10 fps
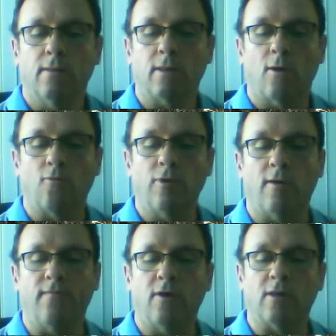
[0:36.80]
So a
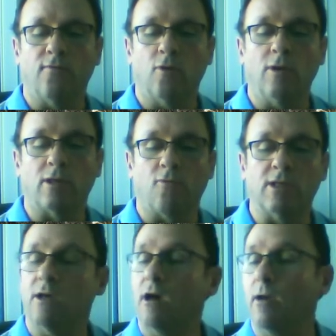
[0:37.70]
RIO, first of all, is a
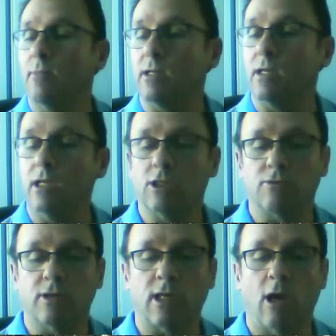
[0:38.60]
retirement
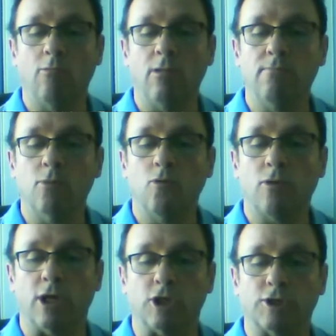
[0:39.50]
interest-only
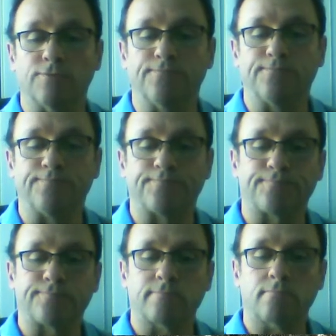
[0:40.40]
mortgage,
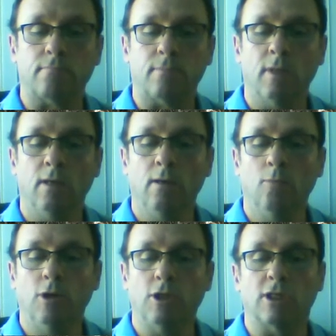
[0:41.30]

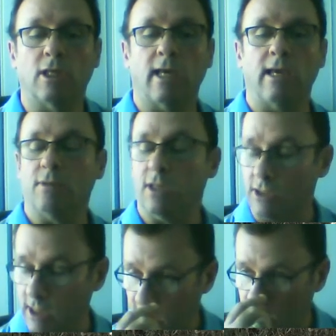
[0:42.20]
which, as the name
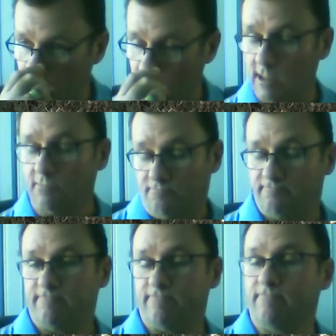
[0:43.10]
suggests, is
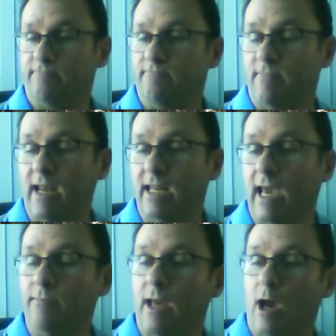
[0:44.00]
mainly
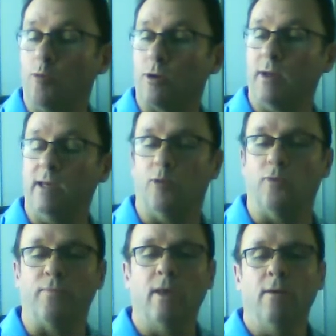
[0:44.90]
aimed at older
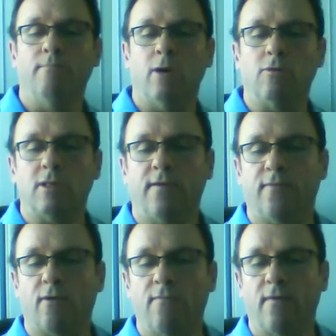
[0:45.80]
people, mostly
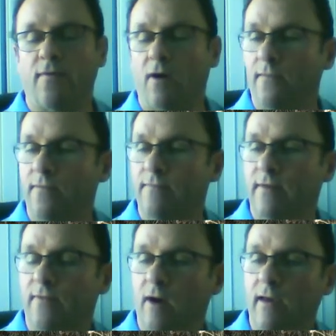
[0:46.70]
for over
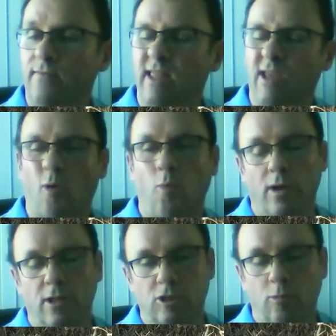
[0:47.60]
55s. There are
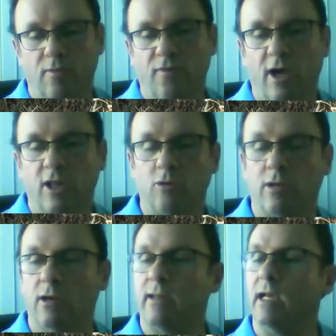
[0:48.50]
one or two providers who
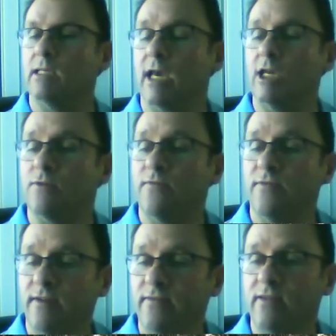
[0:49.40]
go down to the age of
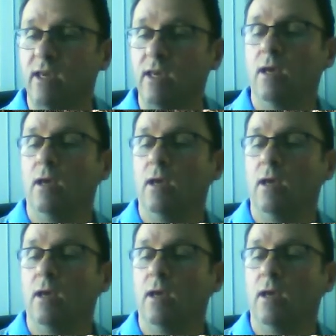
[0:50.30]
50,